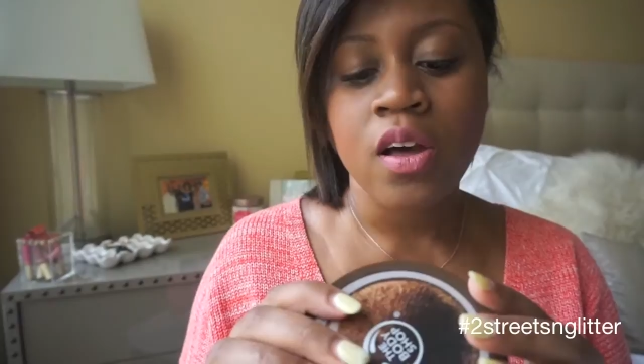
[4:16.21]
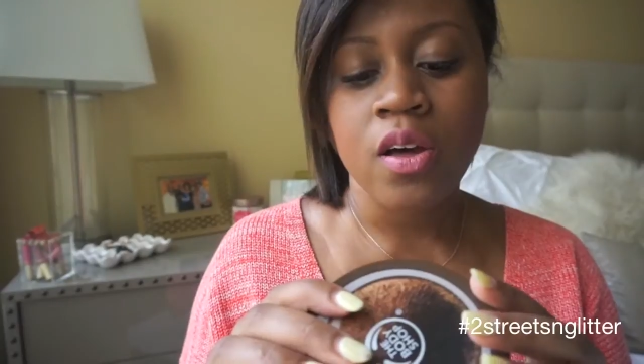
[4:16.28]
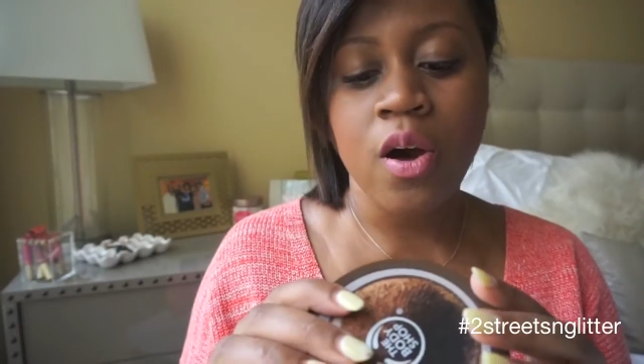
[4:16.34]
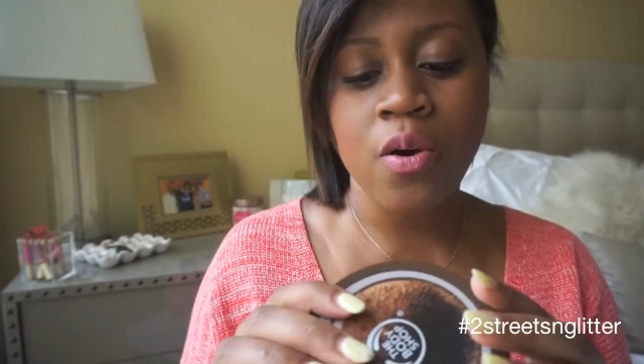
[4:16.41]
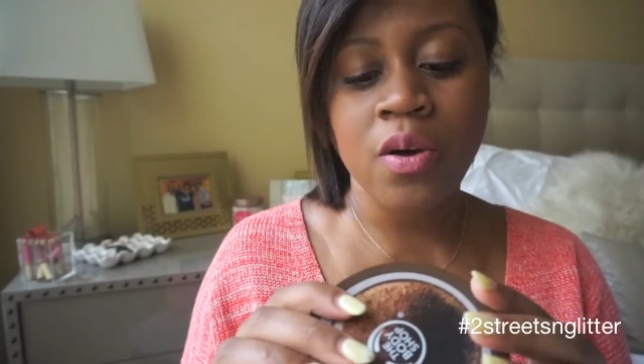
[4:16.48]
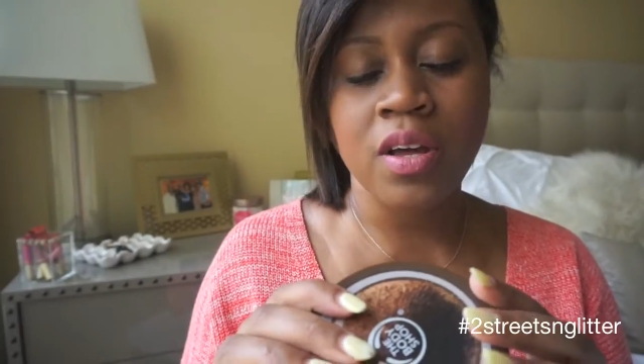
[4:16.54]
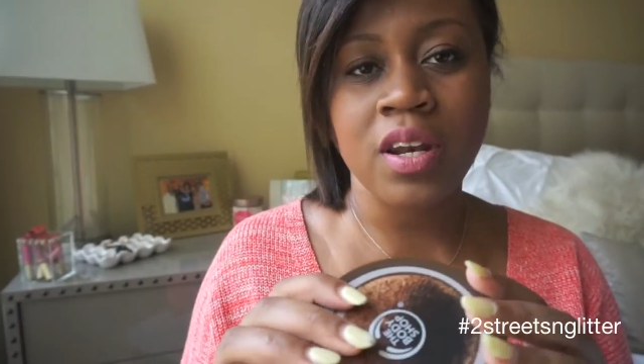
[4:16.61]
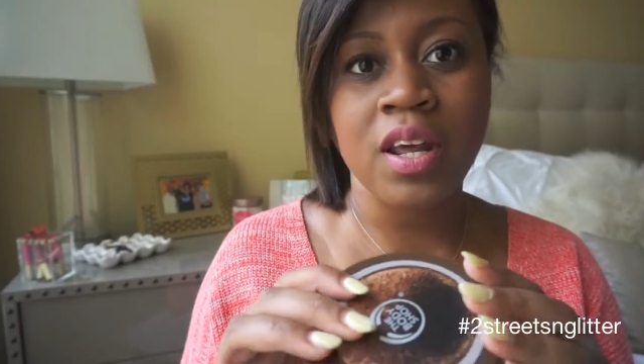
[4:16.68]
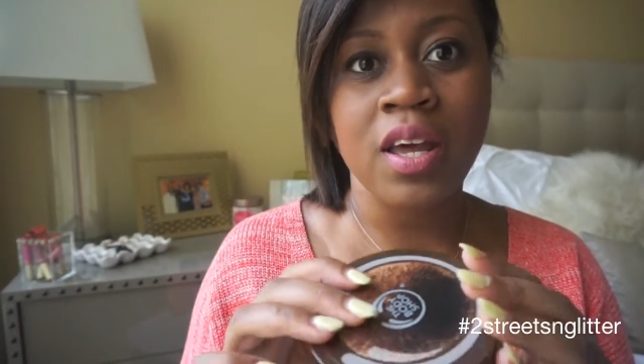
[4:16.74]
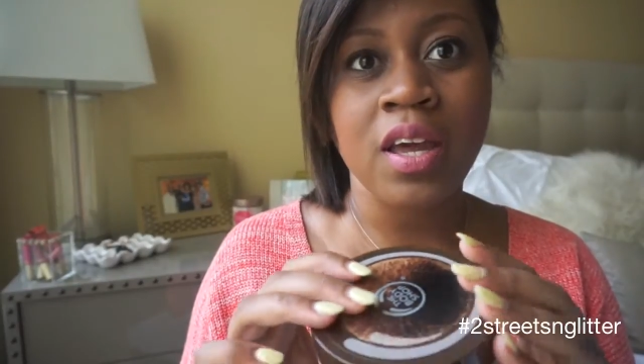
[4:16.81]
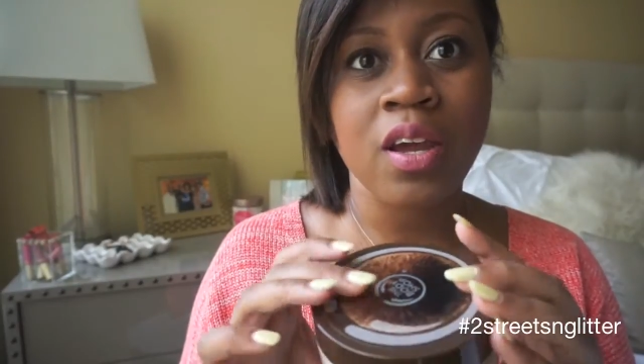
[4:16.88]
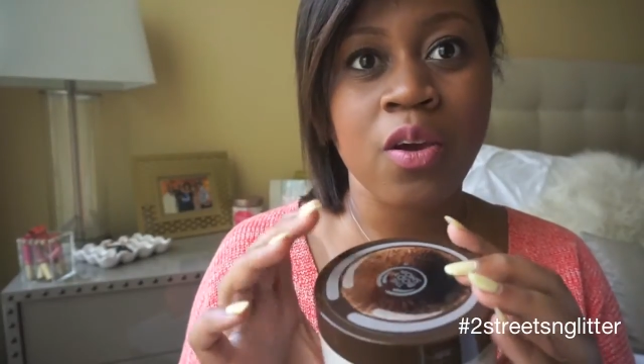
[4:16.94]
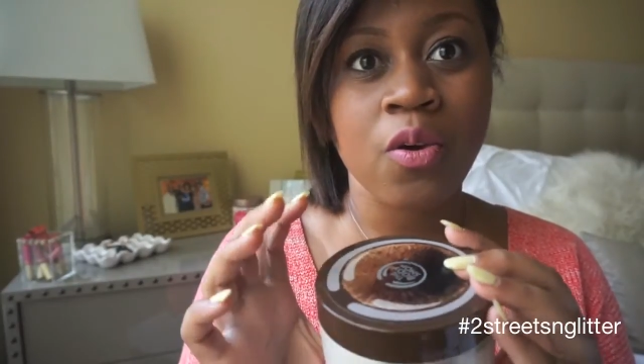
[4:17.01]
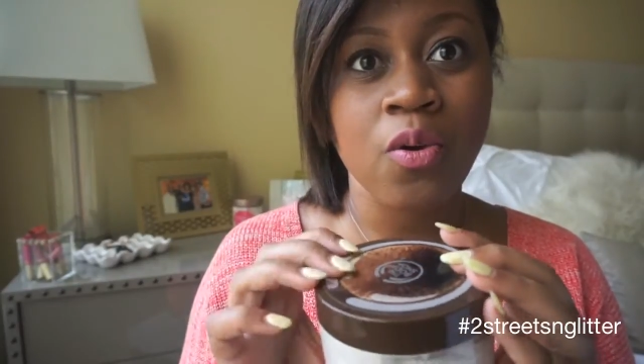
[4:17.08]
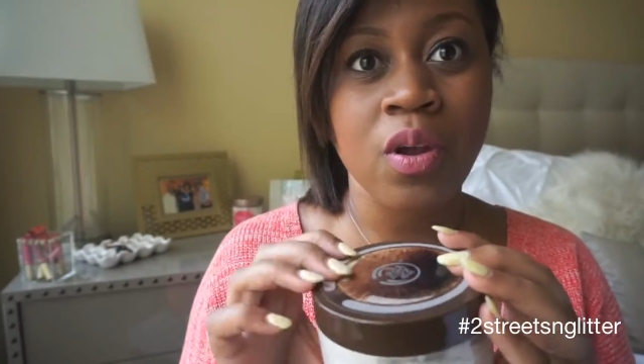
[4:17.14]

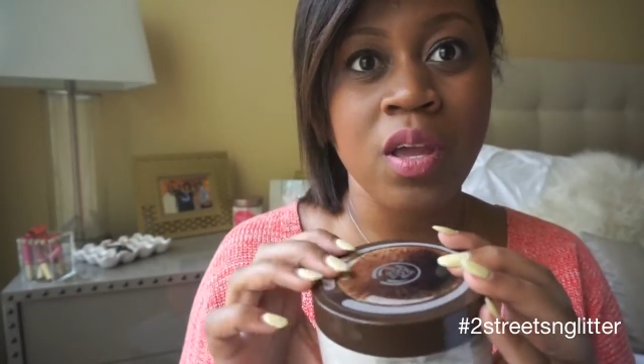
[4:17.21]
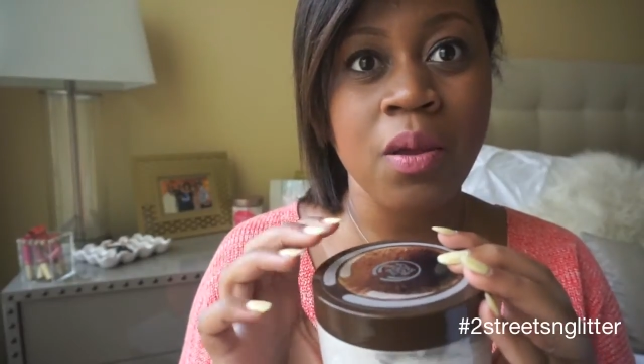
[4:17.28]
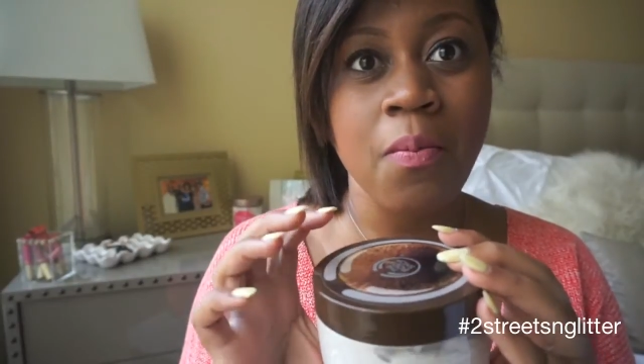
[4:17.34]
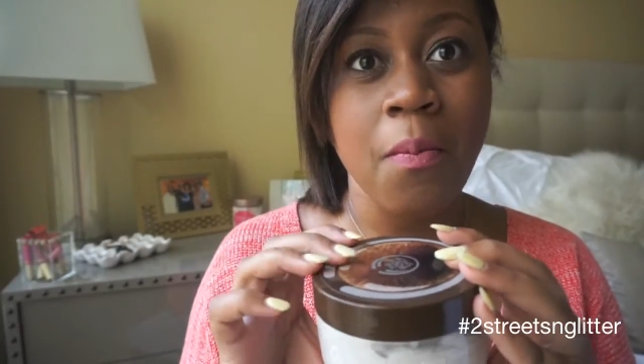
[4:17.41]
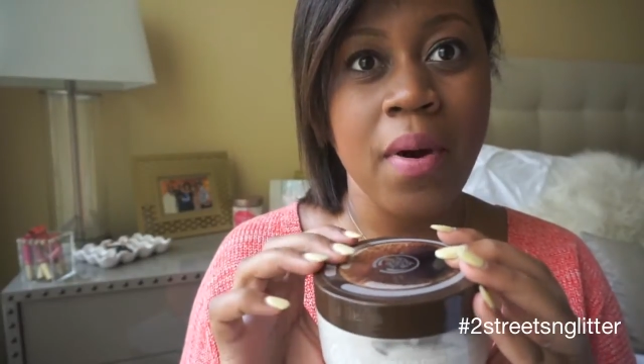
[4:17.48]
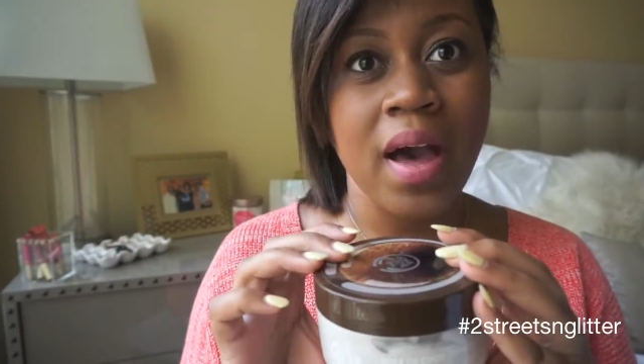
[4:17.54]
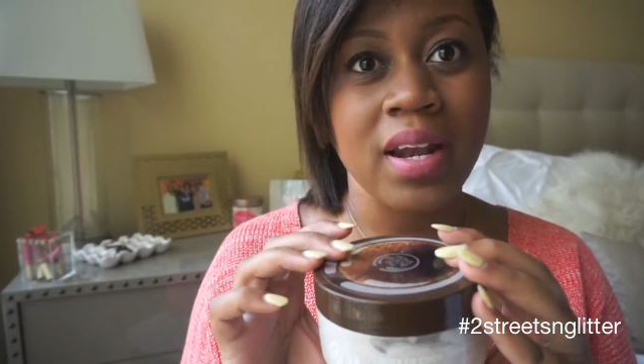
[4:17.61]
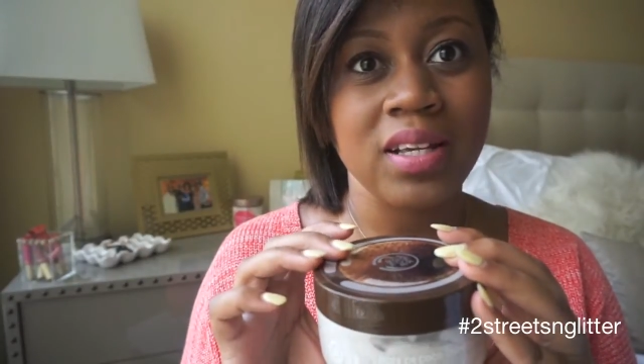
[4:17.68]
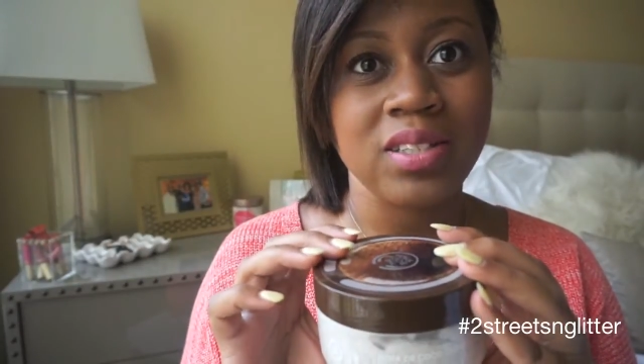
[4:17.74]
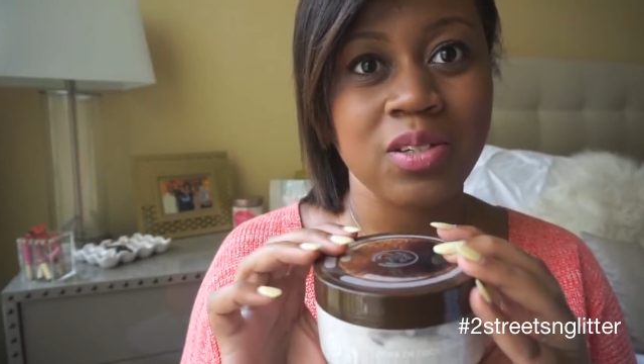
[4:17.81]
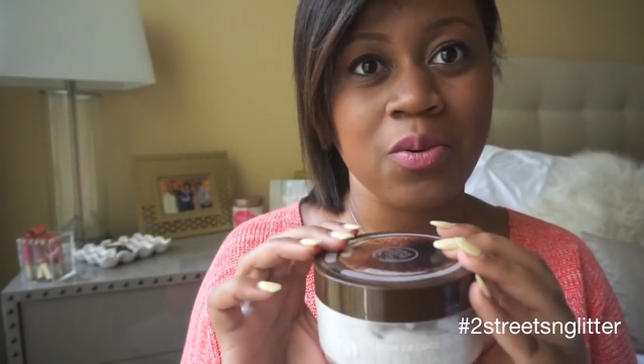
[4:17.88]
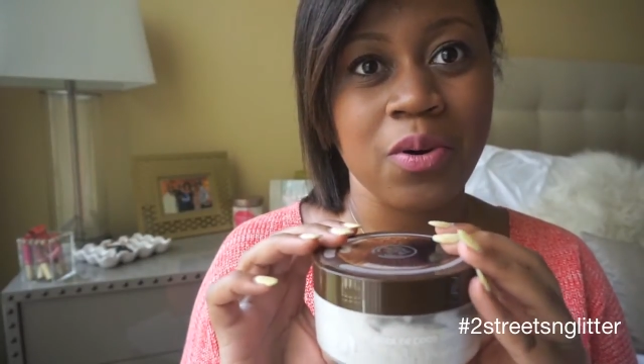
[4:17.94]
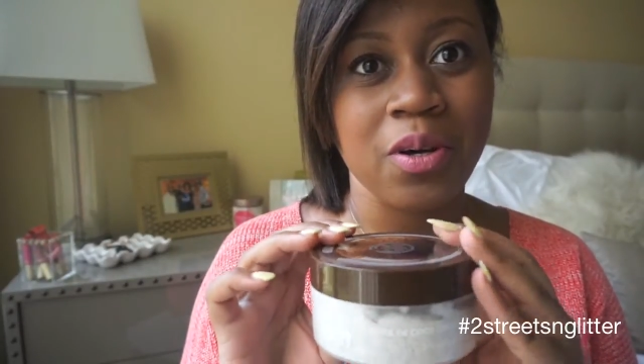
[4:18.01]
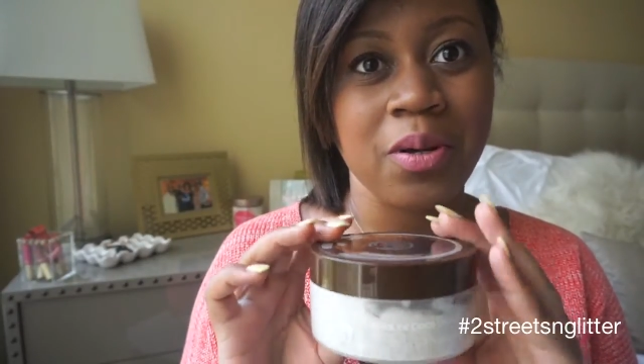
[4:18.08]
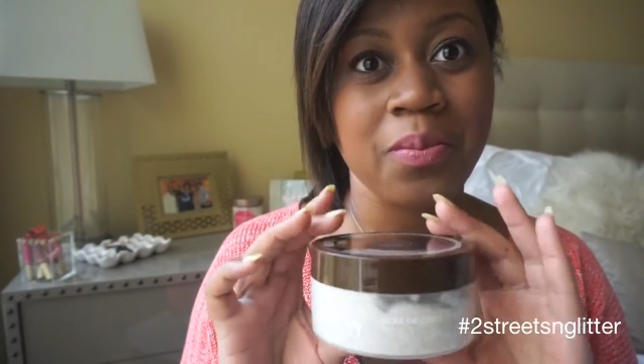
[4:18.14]
coconut cream body
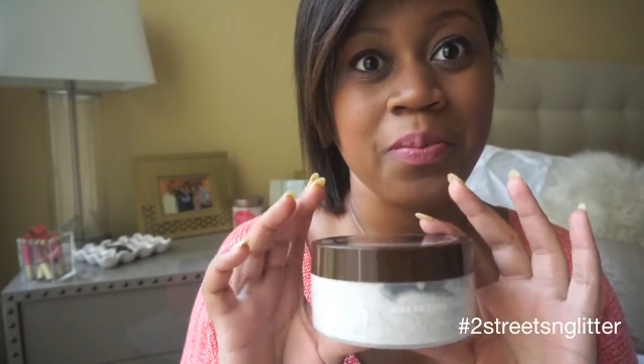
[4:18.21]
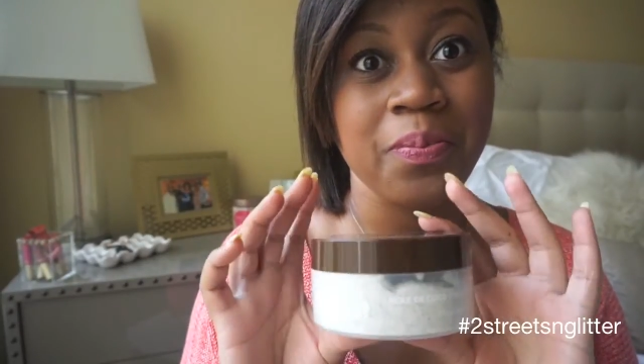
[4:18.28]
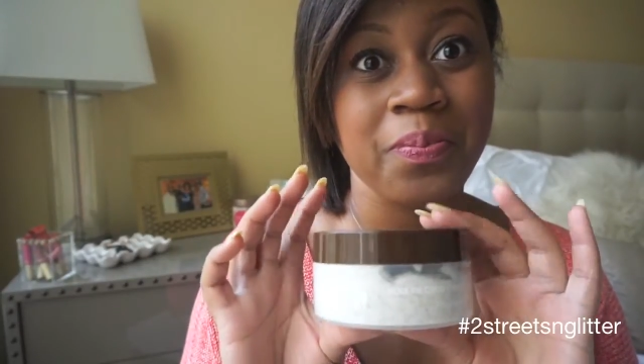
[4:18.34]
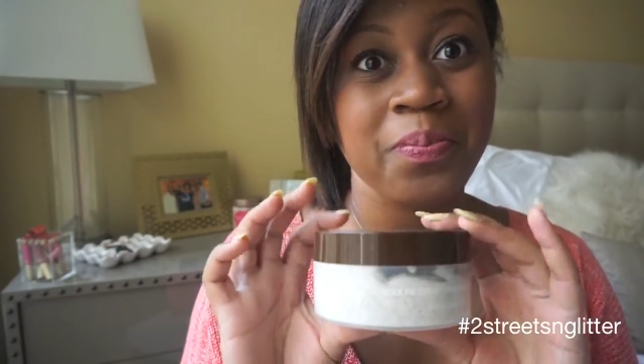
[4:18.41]
scrub.